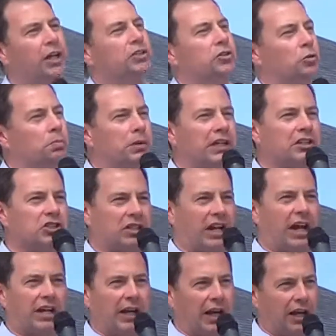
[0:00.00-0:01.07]
So big shout
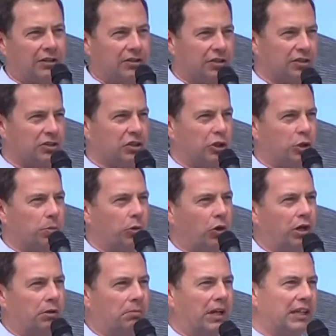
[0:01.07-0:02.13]
out to the Cedar Point
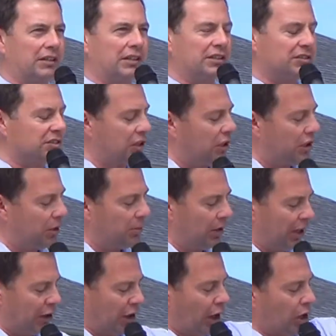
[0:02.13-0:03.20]
maintenance team and
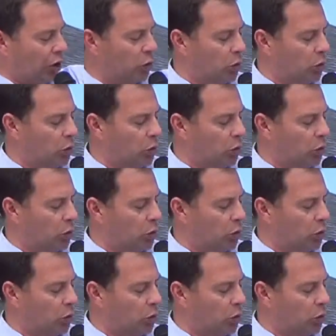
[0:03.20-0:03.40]
the hard